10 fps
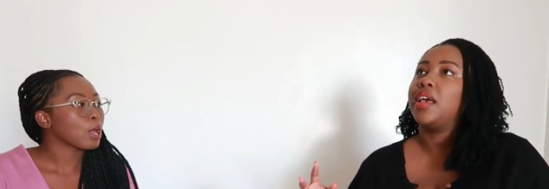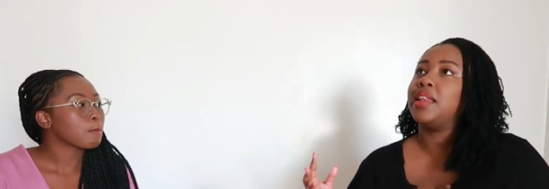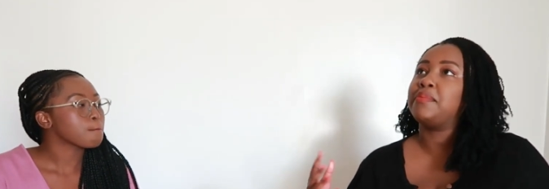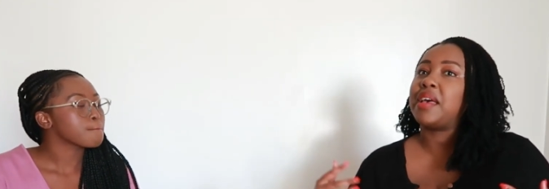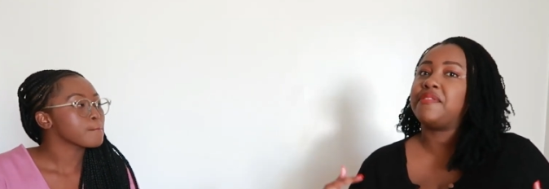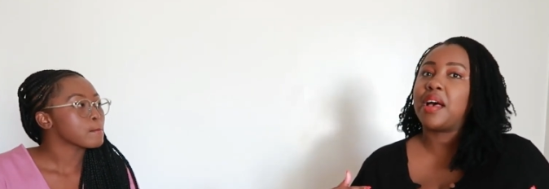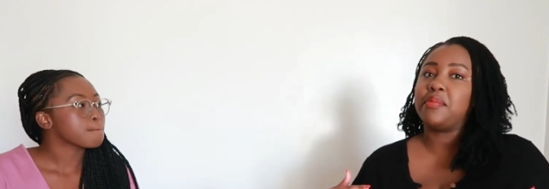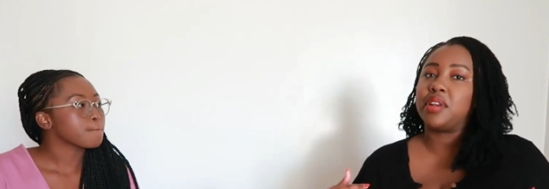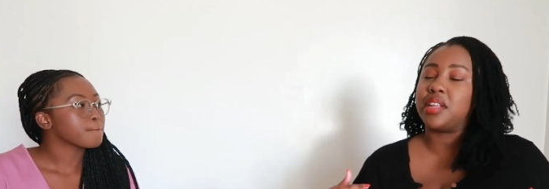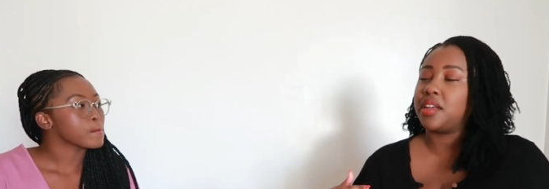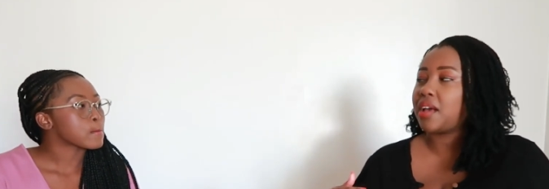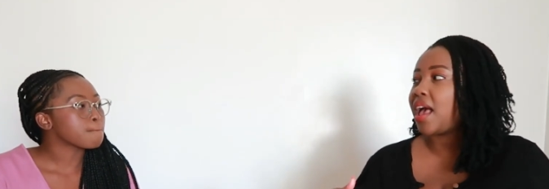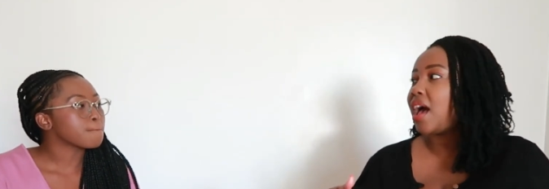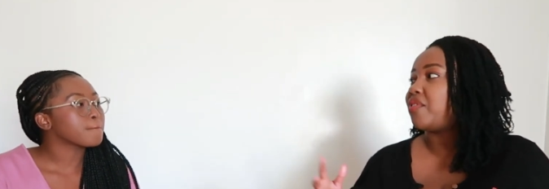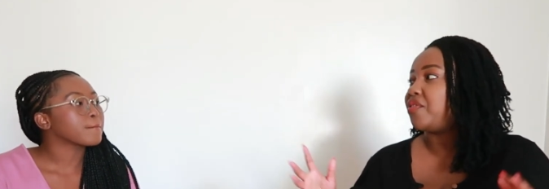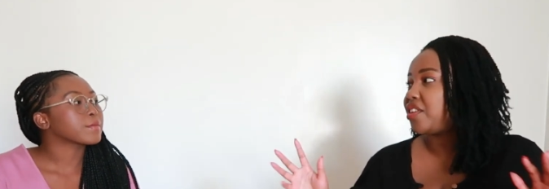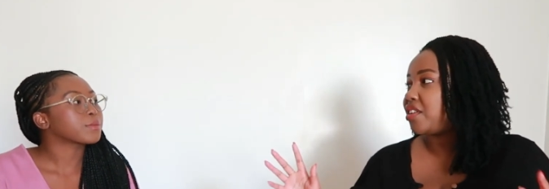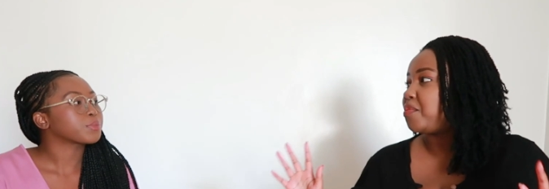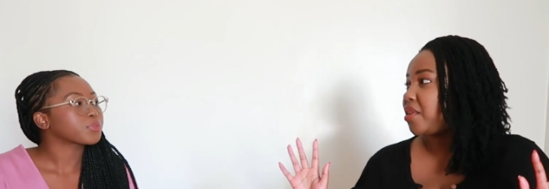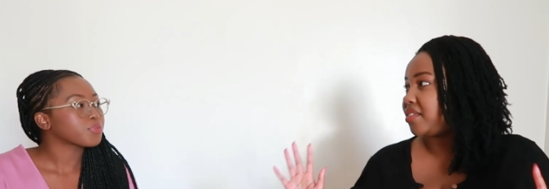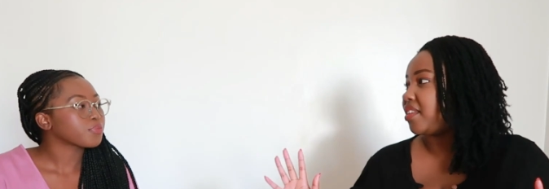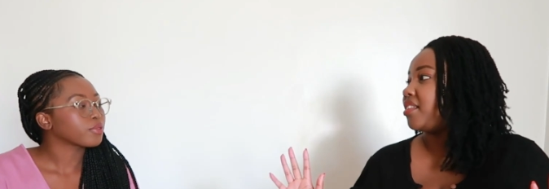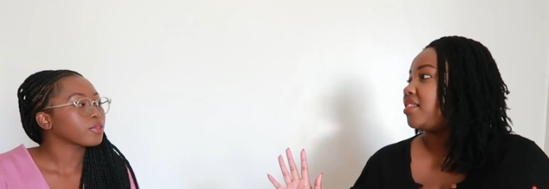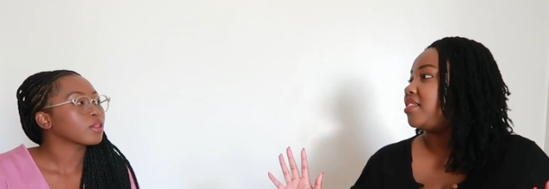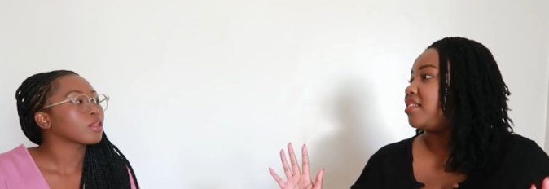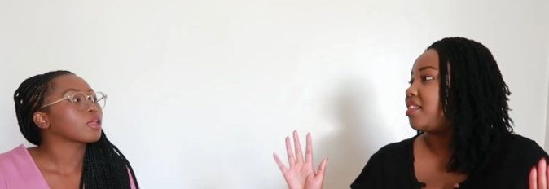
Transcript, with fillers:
Speaker 1: In my family, I have a very present